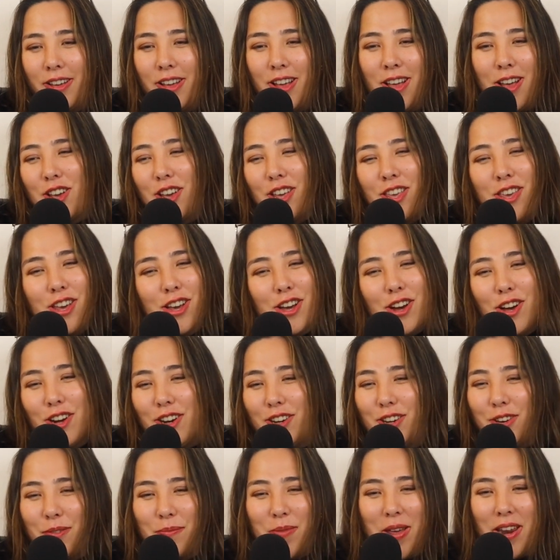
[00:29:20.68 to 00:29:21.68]
You got to
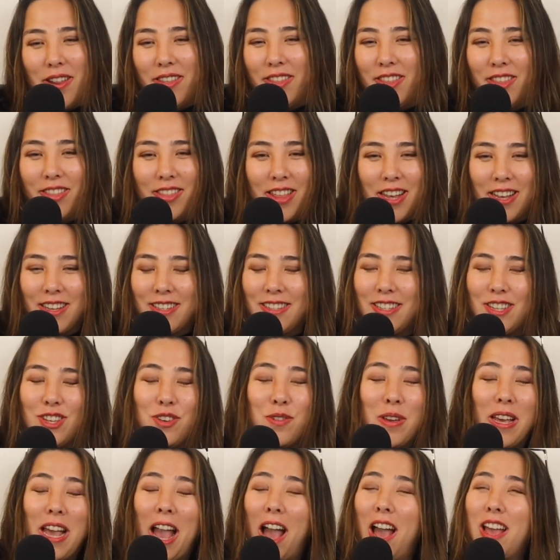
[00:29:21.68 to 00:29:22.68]
do better than this.
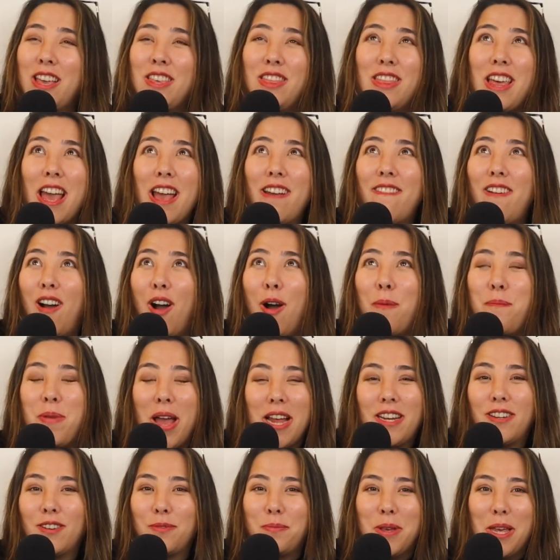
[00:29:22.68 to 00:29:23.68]
There are
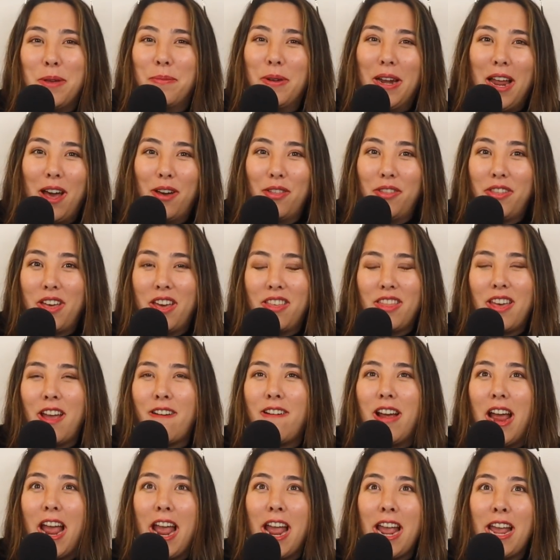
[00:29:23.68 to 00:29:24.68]
better people out there. There
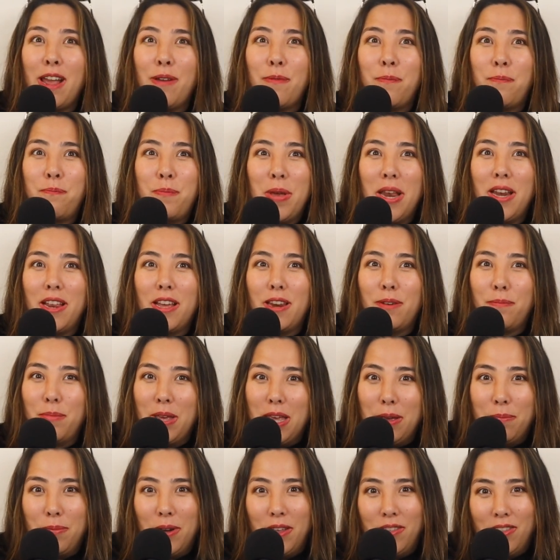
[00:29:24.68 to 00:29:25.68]
are 8 billion
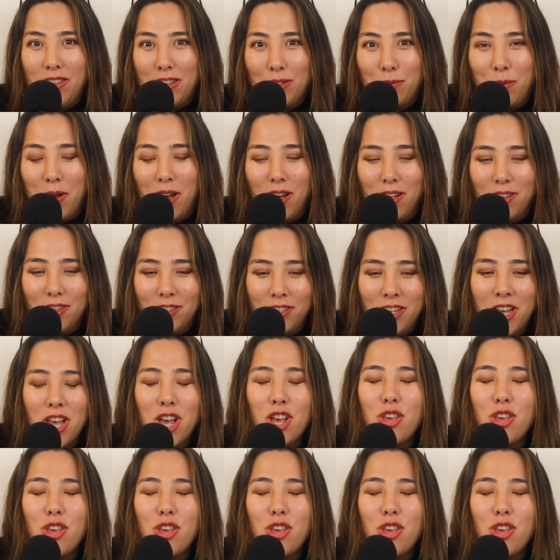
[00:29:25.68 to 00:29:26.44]
people in this world.